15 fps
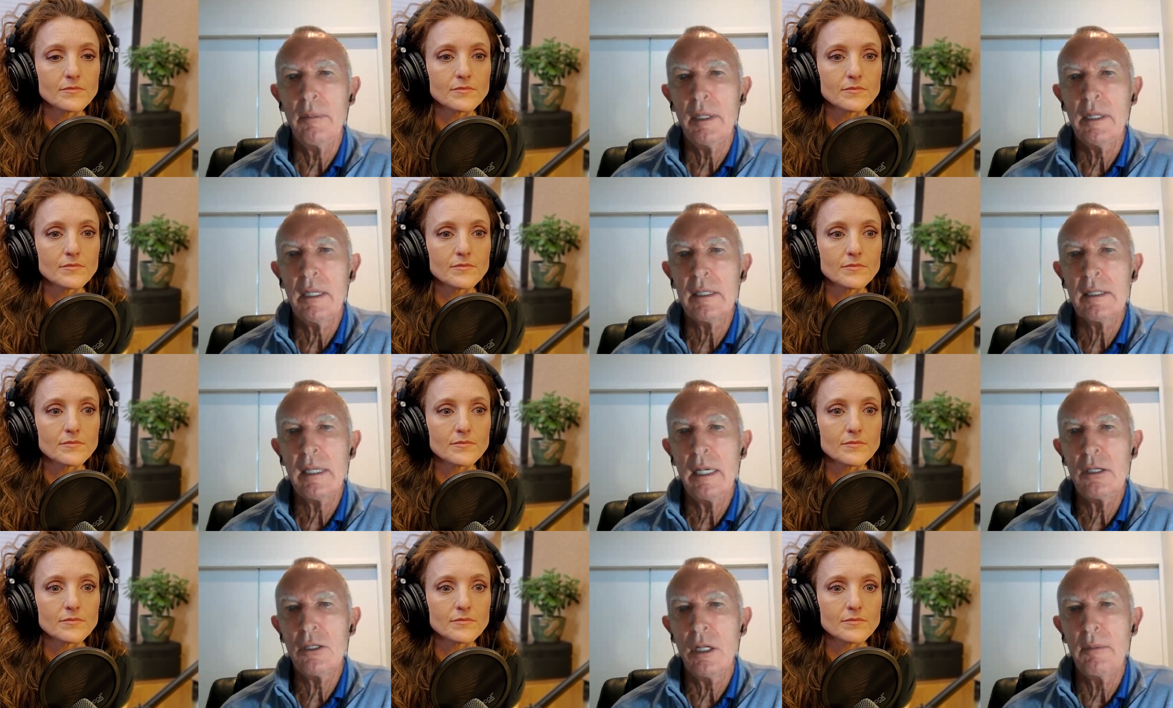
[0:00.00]
Speaker 1: But the
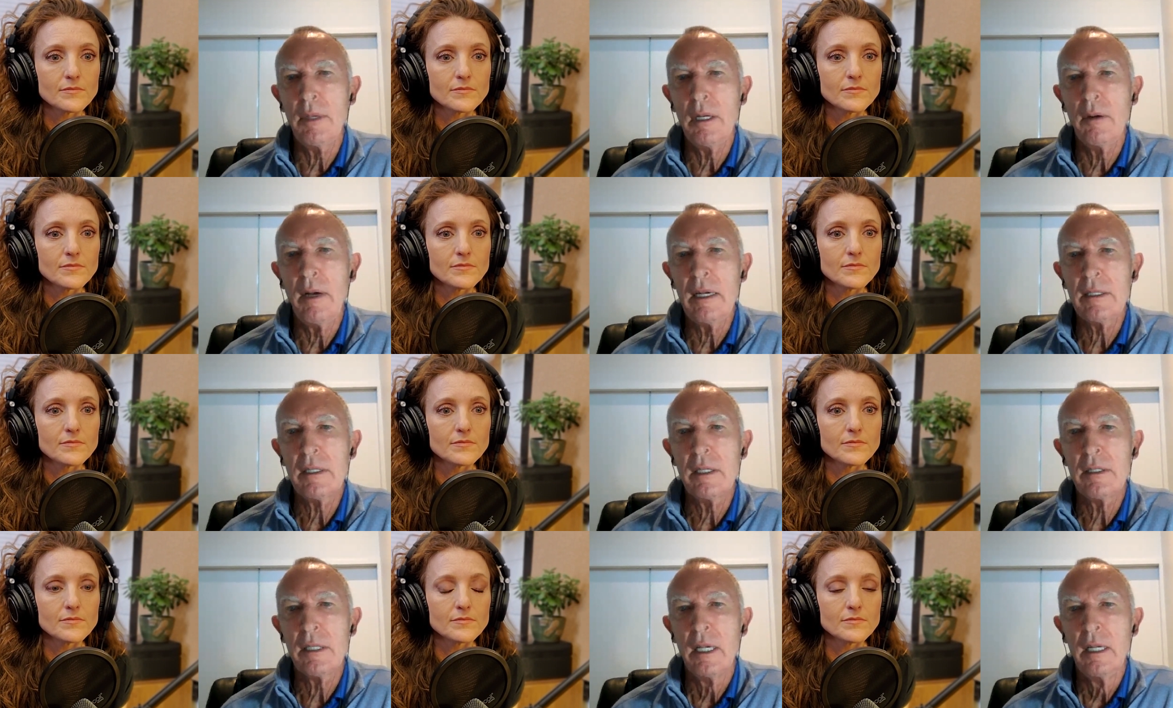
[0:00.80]
essential amino
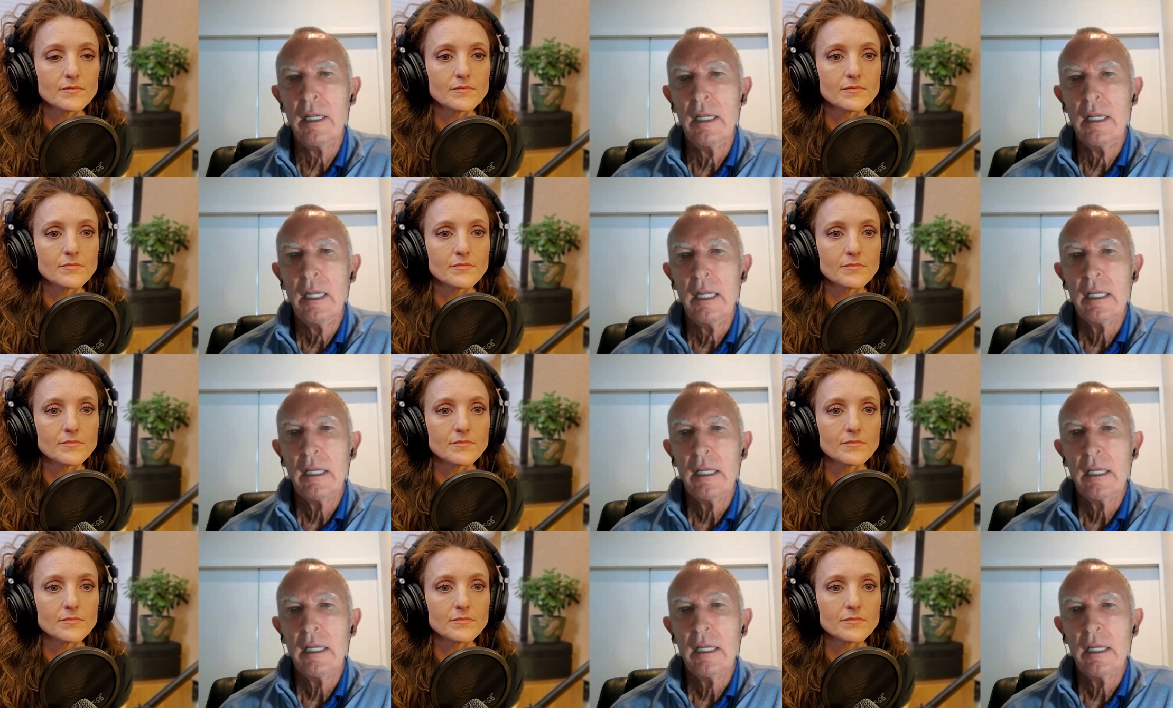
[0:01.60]
acids